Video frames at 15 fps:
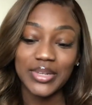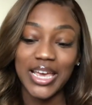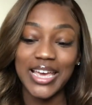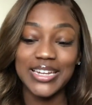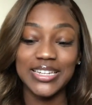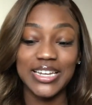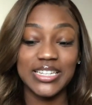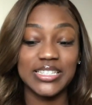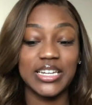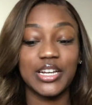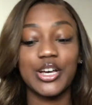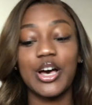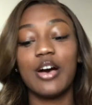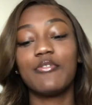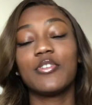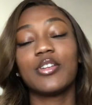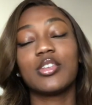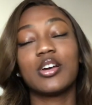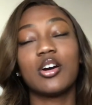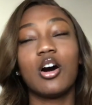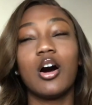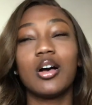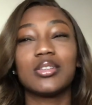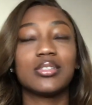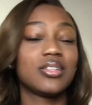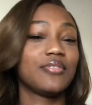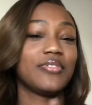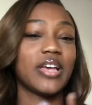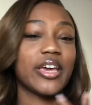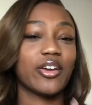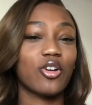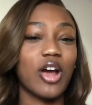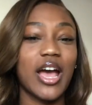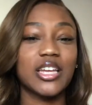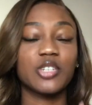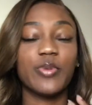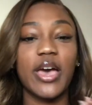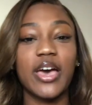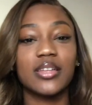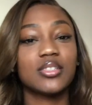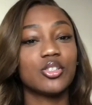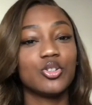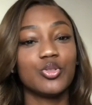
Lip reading: And does it cover the cost of, like, crash pads,